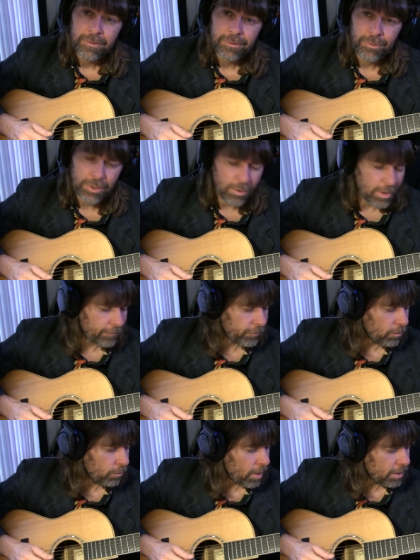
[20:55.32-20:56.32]
We don't have
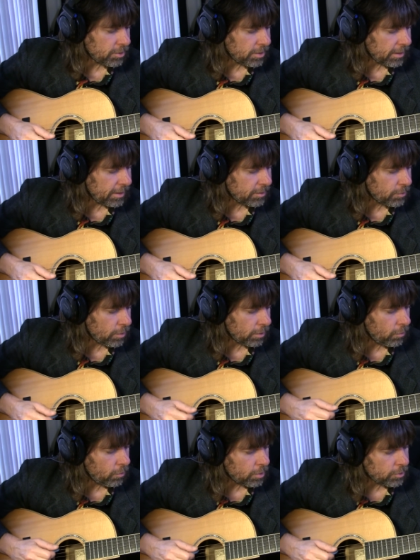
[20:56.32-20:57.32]
to rush to get to our
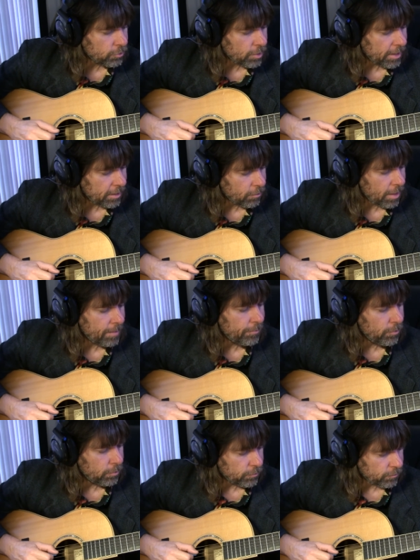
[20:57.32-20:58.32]
chords. Try to grab
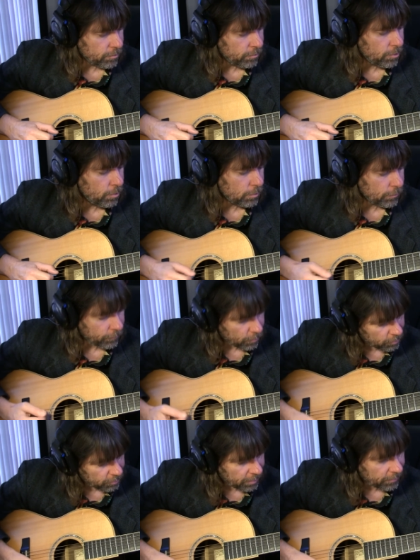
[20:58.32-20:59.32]
those root notes
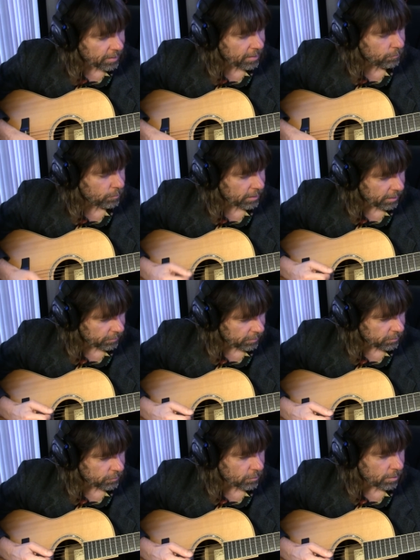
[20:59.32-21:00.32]
first, and then we're getting
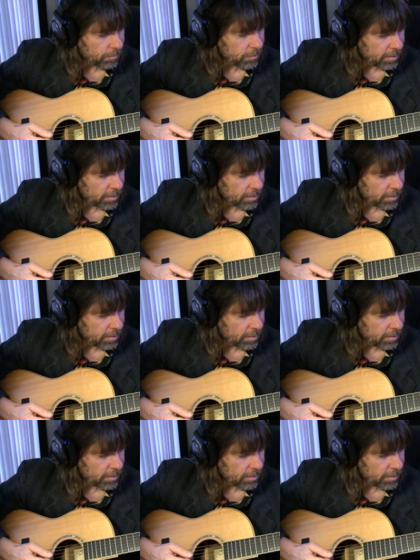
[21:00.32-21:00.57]
these strums